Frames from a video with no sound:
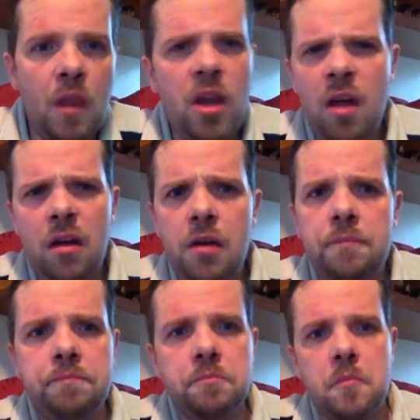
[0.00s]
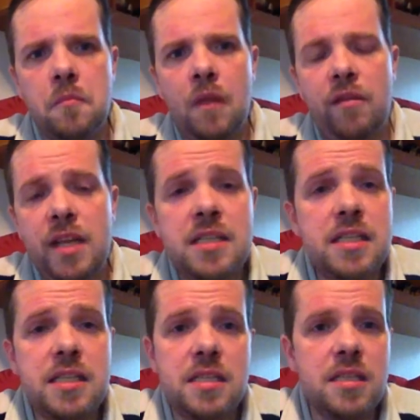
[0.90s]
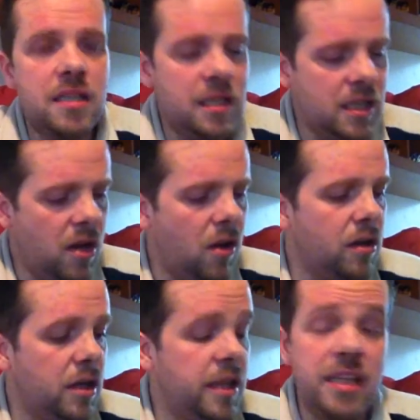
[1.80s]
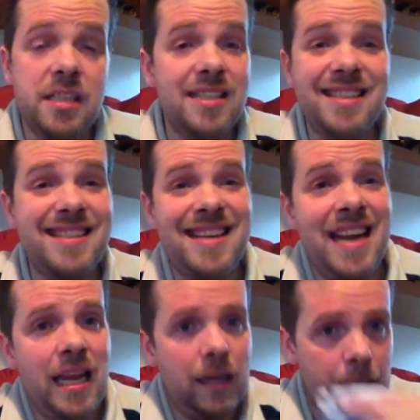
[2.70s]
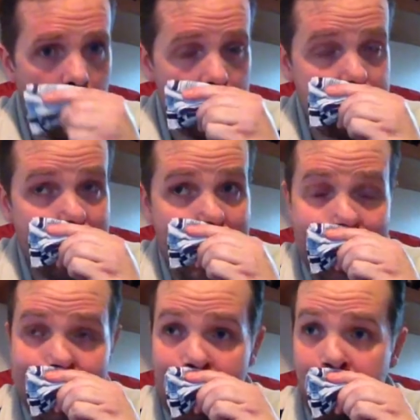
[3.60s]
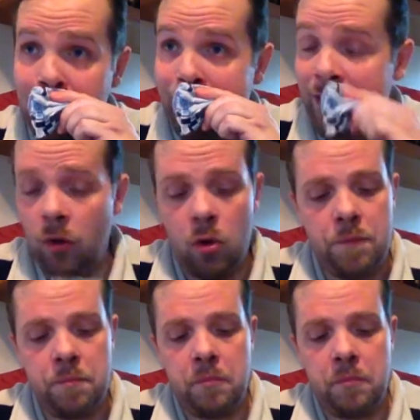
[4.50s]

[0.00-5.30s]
No, this isn't nearly as bad as I would have thought.